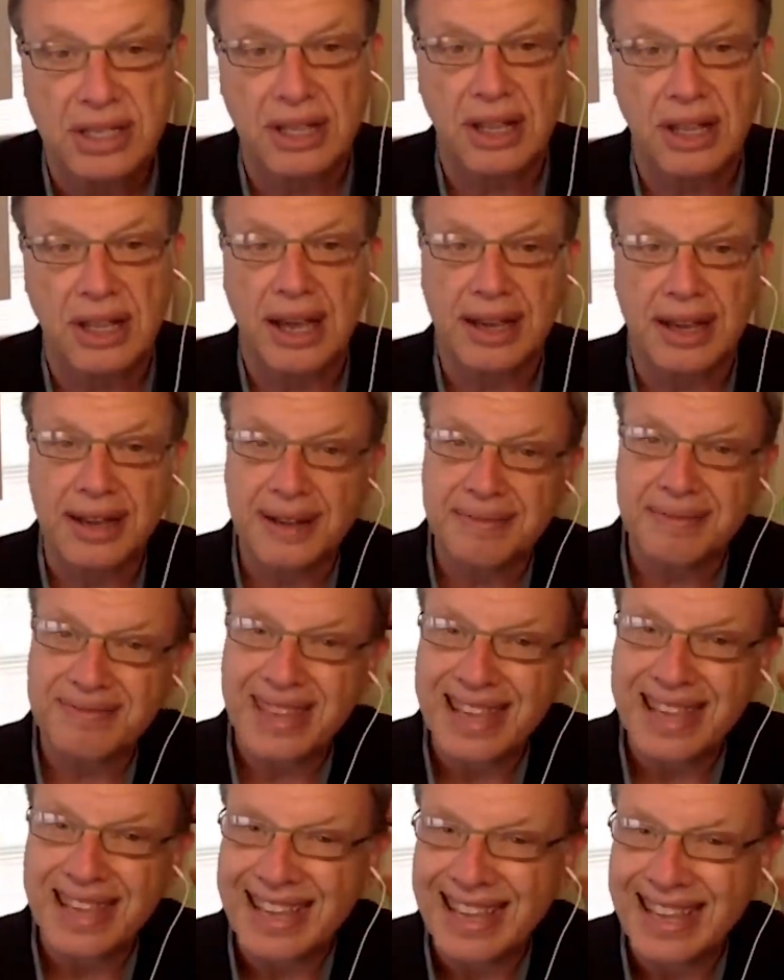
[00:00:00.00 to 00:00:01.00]
and the like.
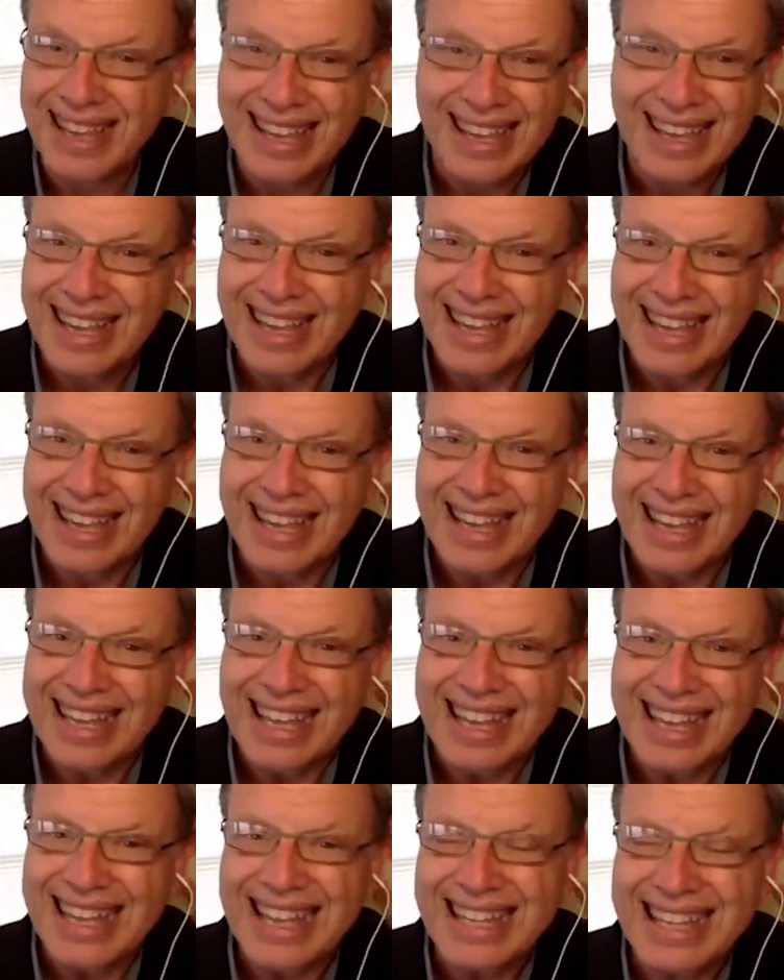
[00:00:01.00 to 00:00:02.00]

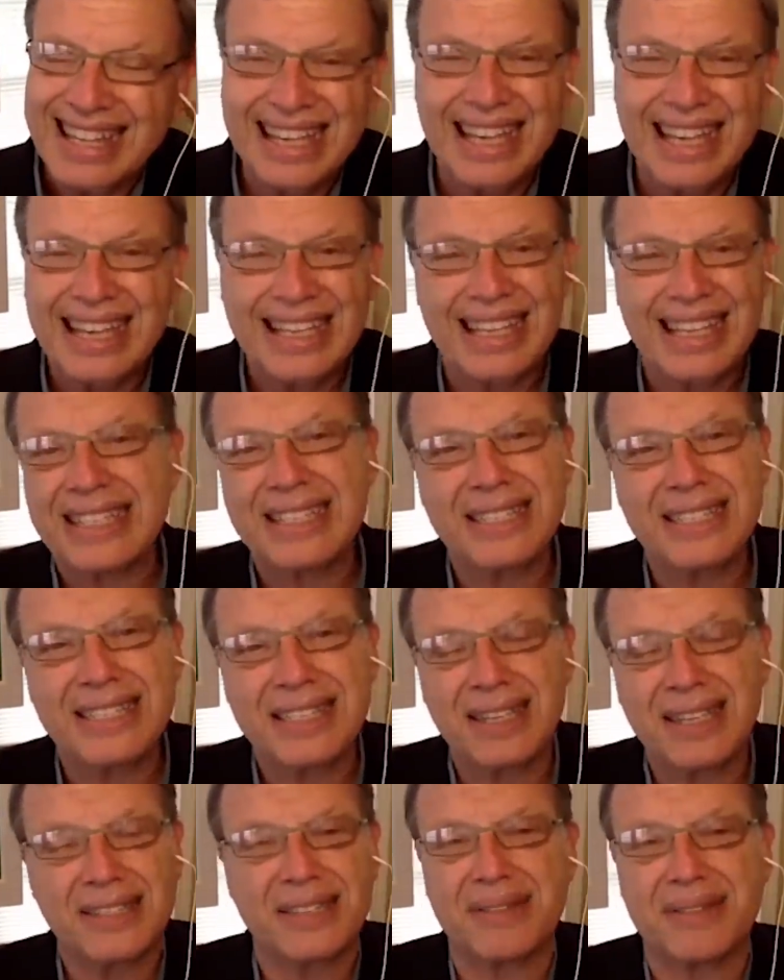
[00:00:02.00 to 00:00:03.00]
It it, it
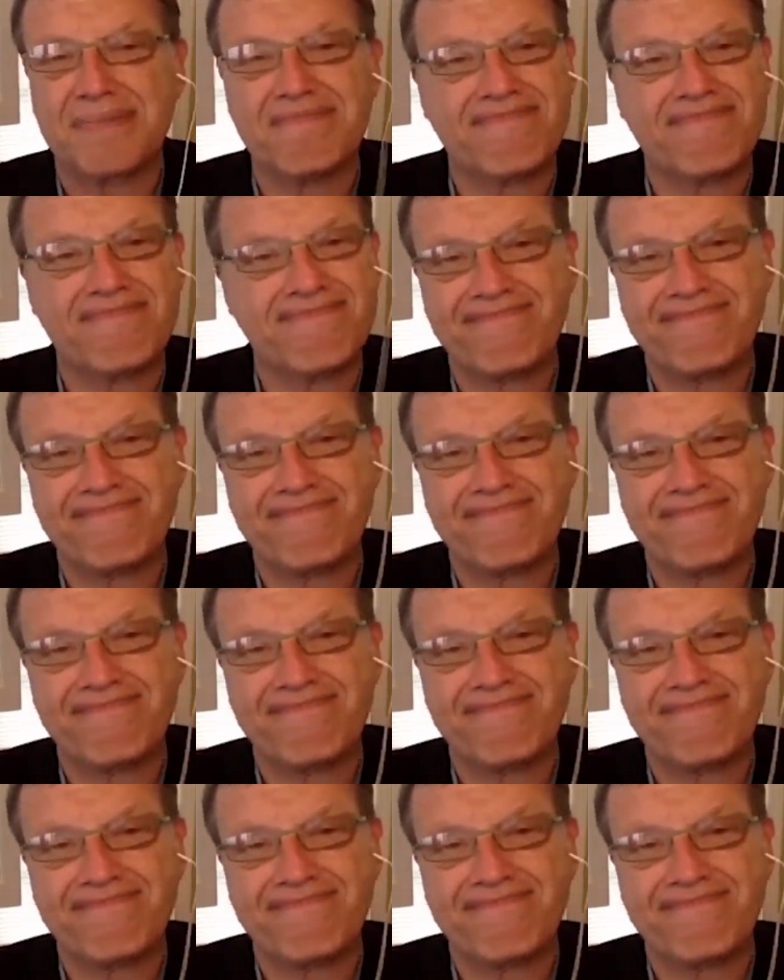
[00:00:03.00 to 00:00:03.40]
just doesn't.